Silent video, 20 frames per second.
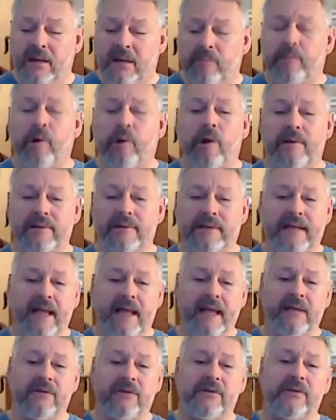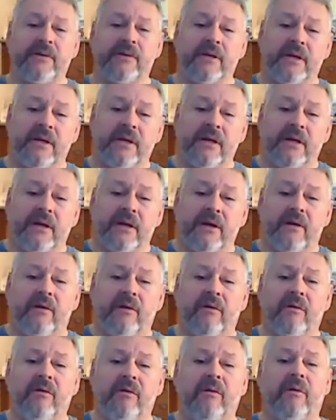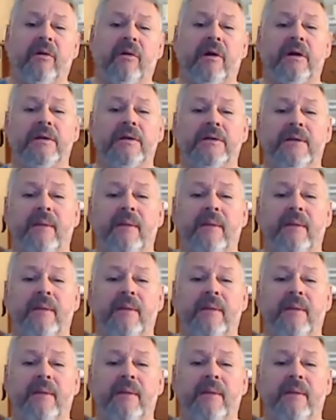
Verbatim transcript: prostate or